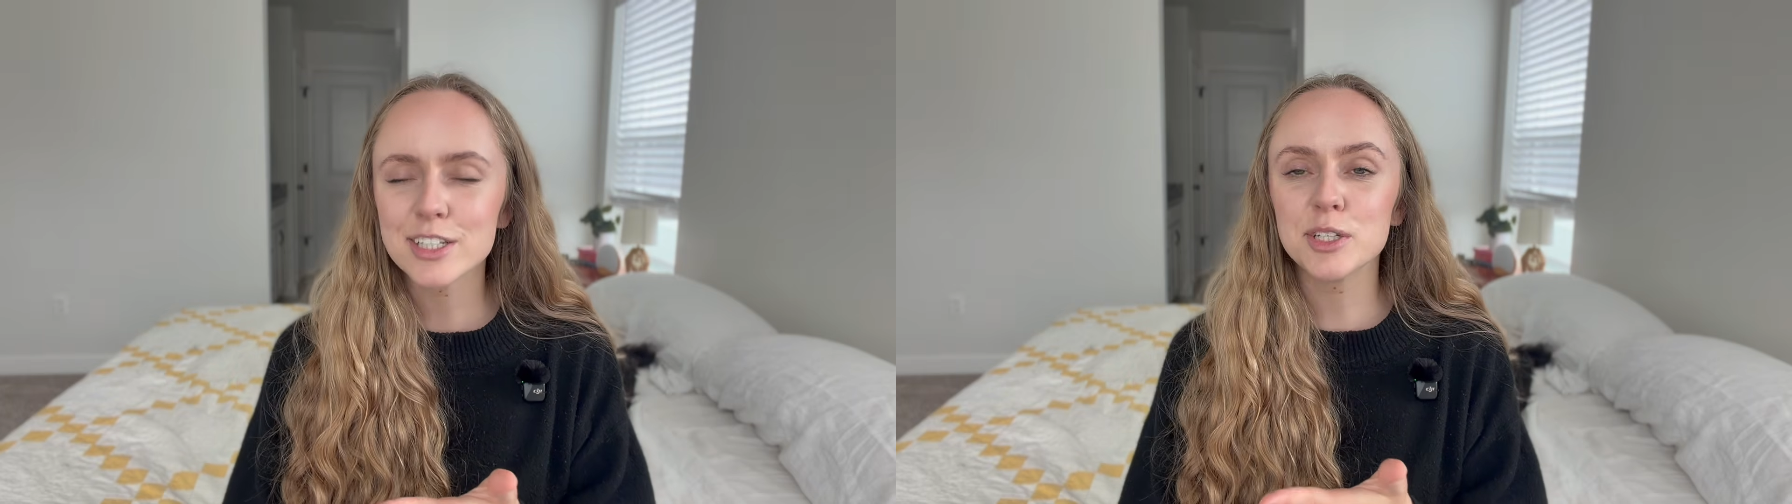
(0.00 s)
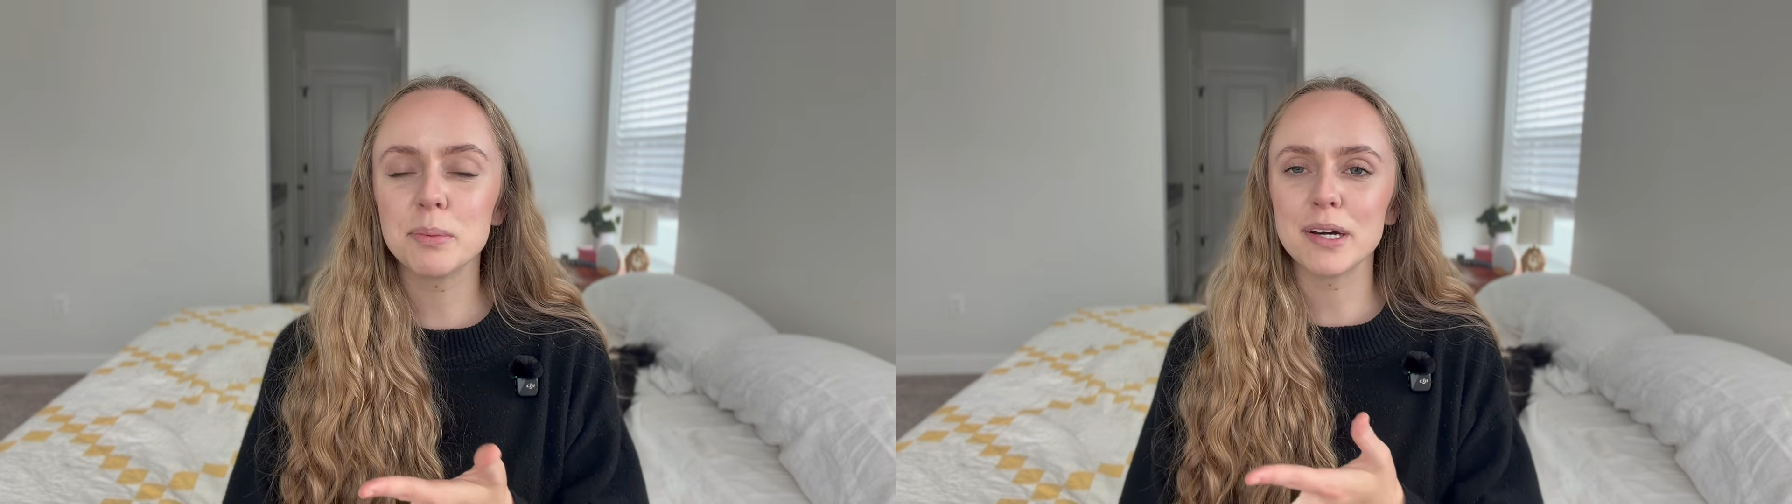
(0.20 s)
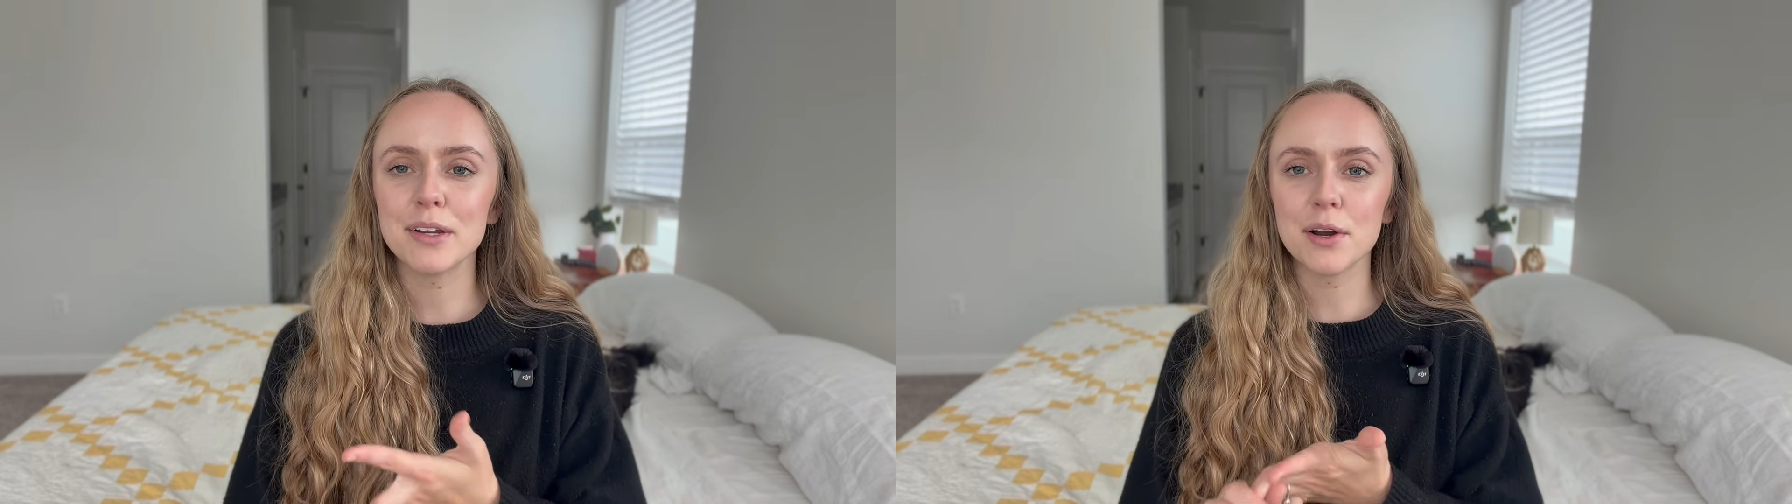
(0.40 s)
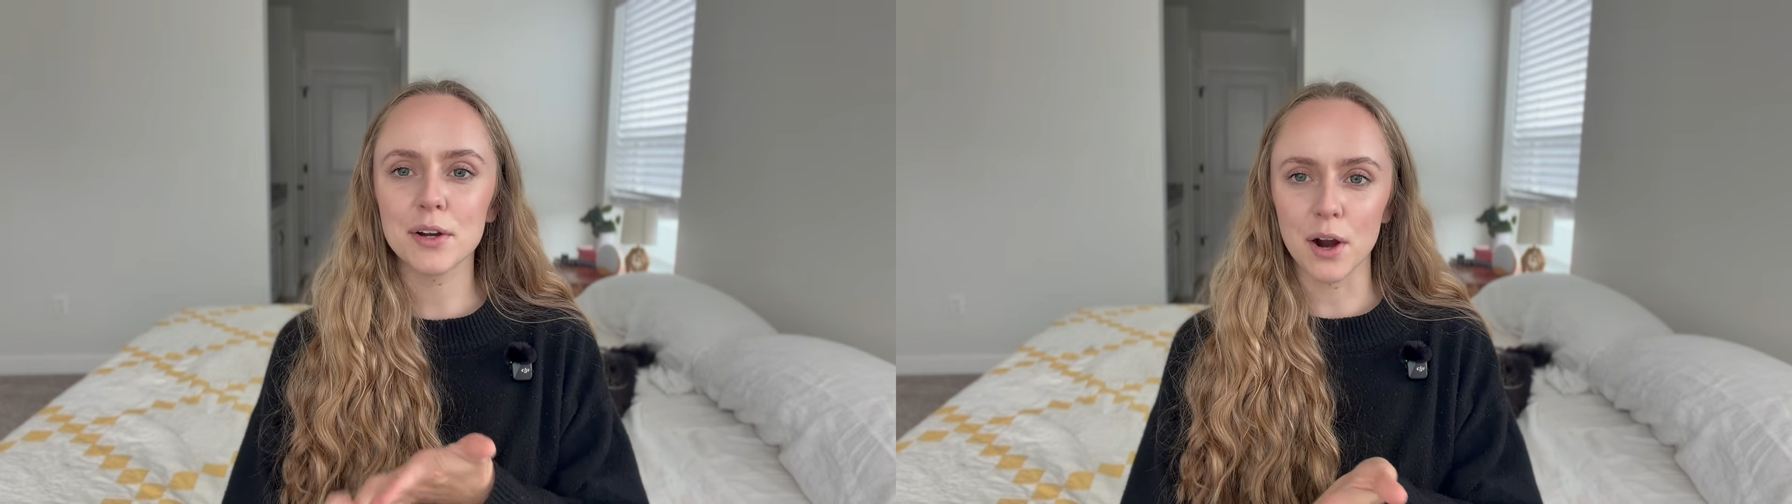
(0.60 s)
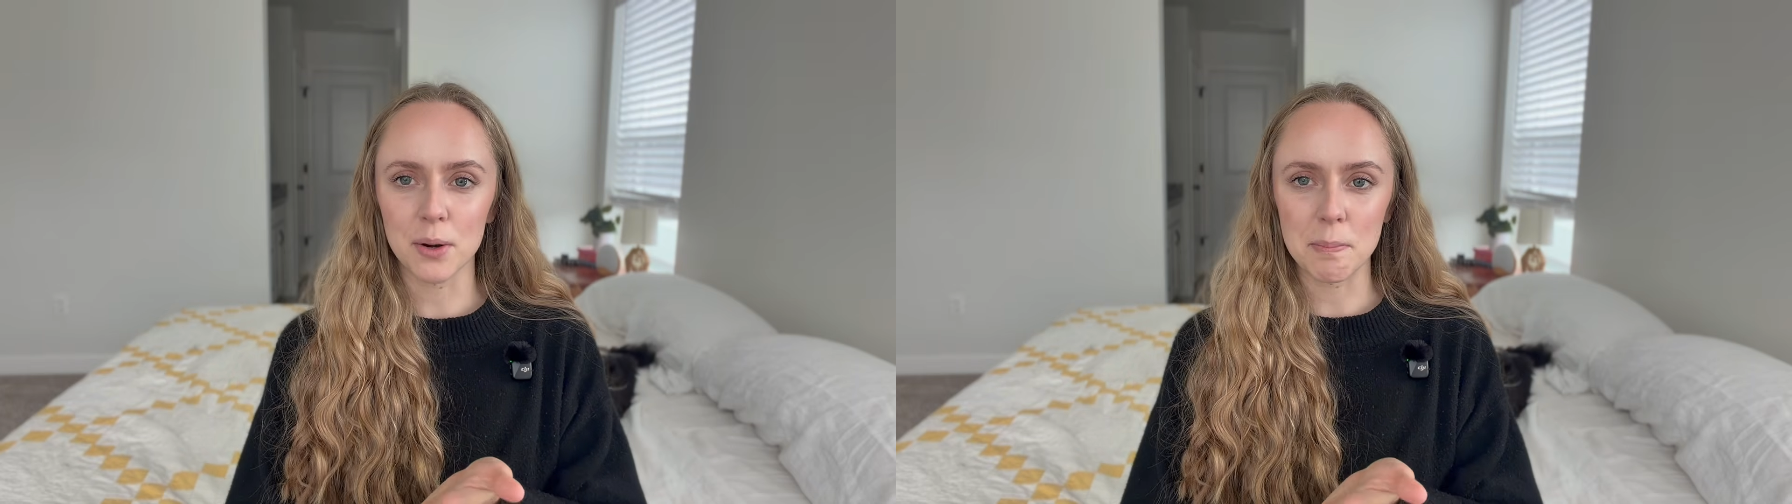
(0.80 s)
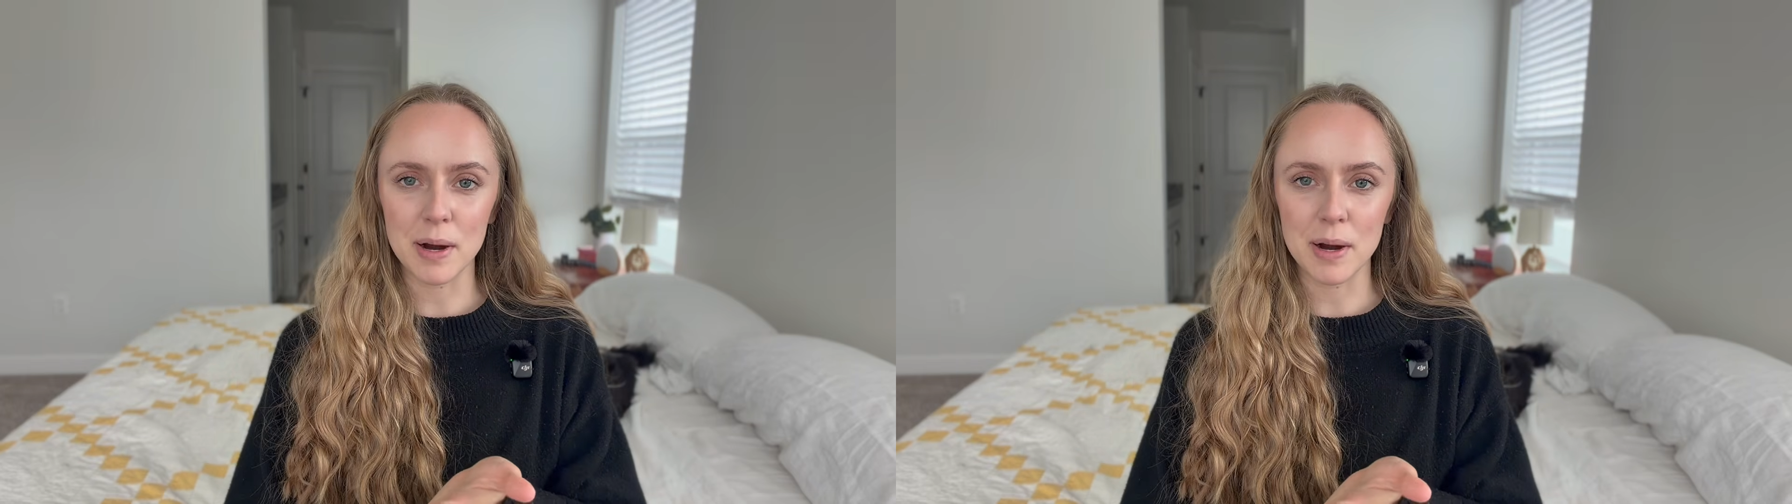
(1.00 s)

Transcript: to put in our garden